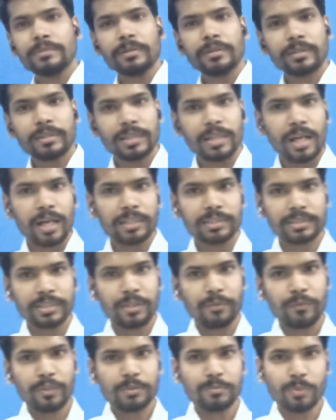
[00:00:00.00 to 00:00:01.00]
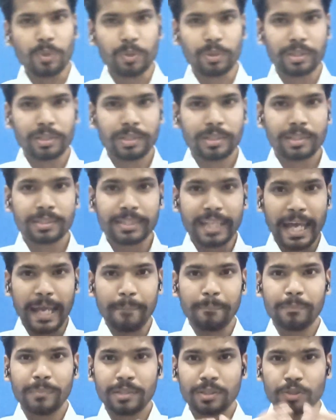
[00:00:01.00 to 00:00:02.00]
the large language model
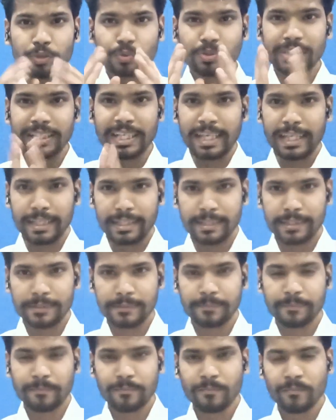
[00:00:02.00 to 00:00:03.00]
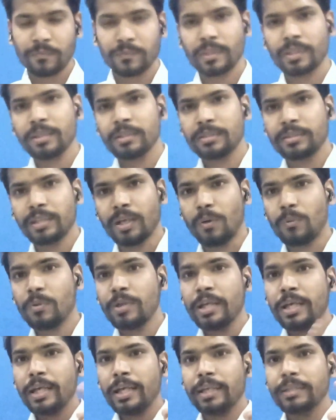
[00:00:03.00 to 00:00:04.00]
time to think. Now,
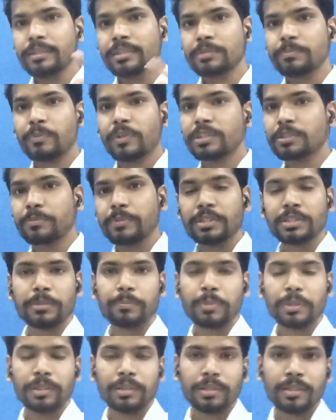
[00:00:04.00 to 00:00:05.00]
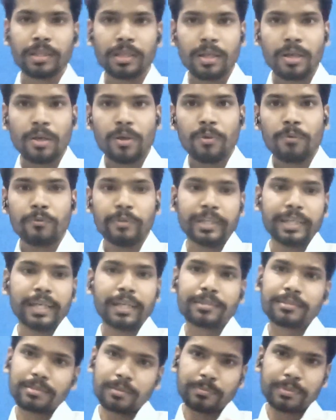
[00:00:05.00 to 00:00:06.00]
in this first principle, we
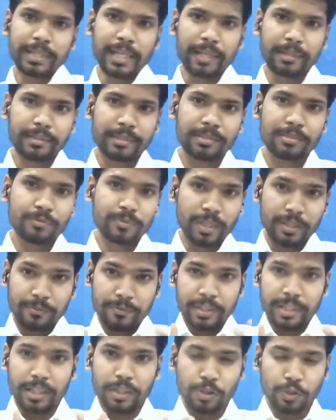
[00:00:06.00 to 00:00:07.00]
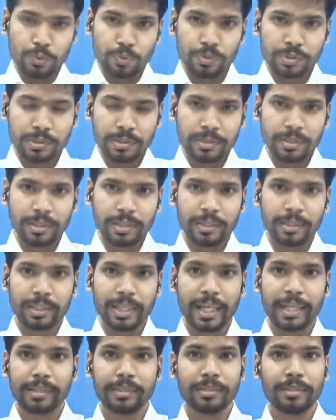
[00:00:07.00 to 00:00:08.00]
get some tactics that we can use,
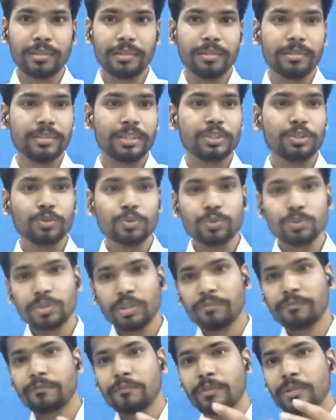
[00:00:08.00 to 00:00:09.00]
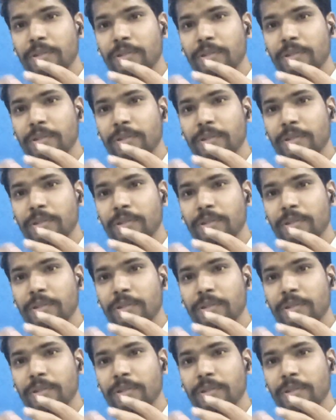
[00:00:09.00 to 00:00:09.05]
like the use of